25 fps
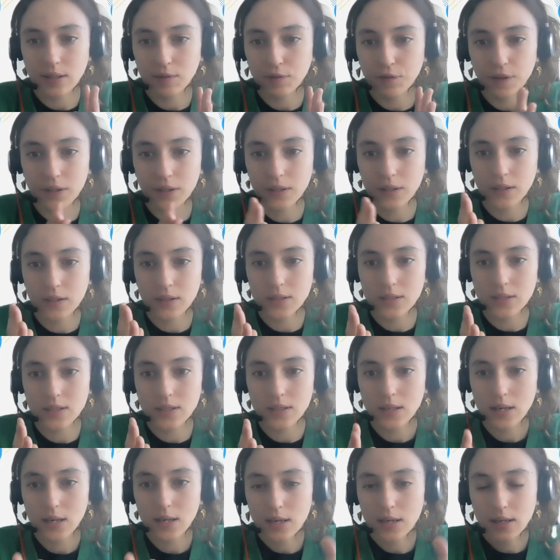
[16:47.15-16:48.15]
I think
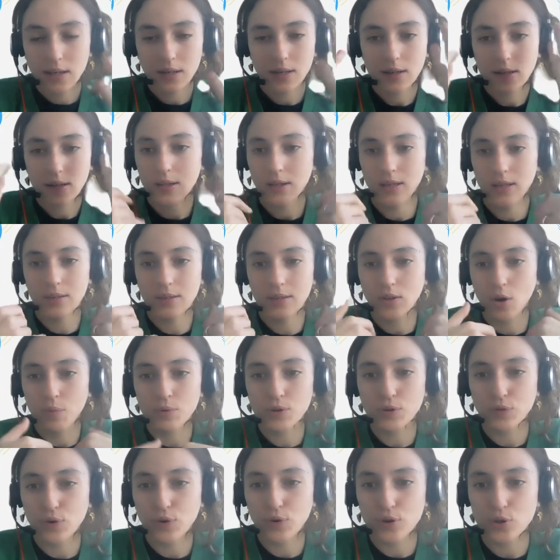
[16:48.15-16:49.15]
it
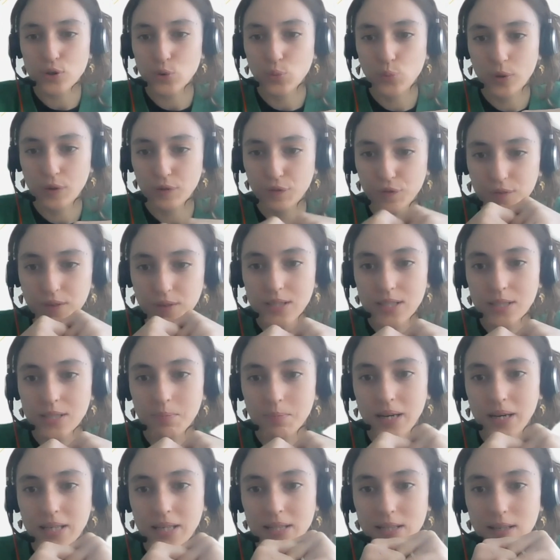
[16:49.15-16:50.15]
comes first with this
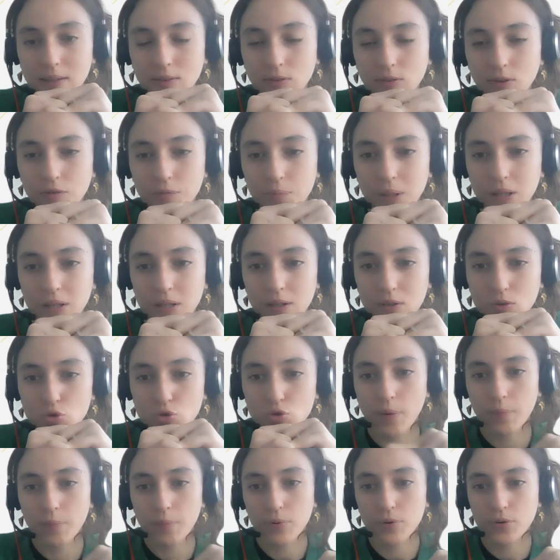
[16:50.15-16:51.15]
mindset of being
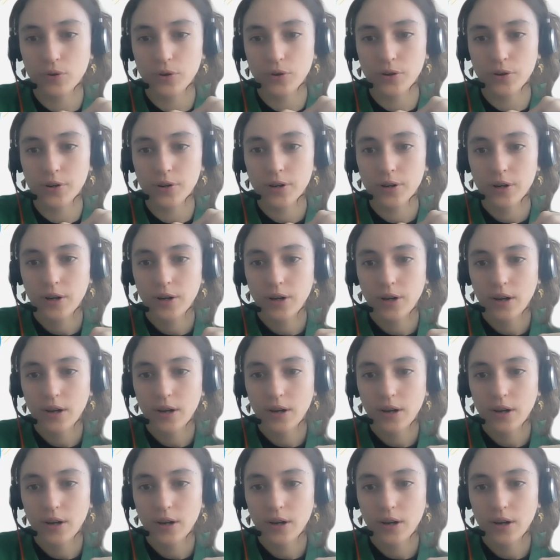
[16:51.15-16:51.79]
entrepreneur